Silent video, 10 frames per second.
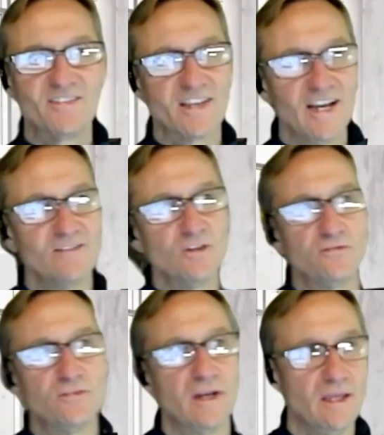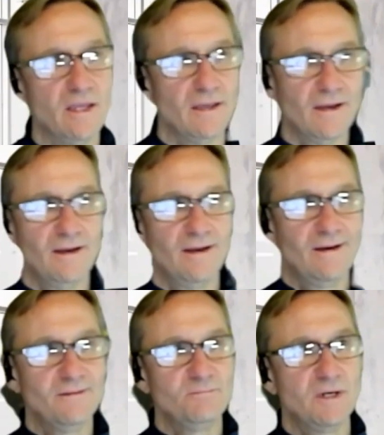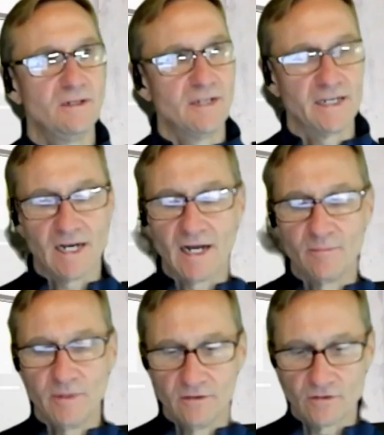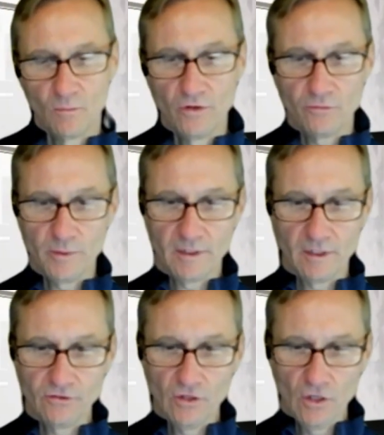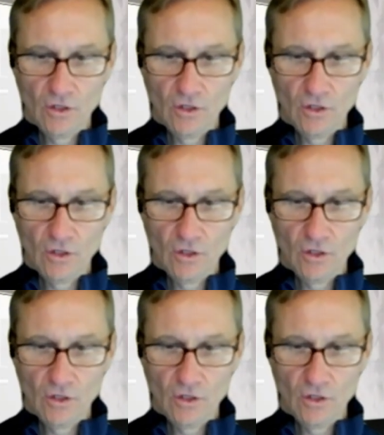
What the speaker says: kind of a funny dichotomy in some ways, because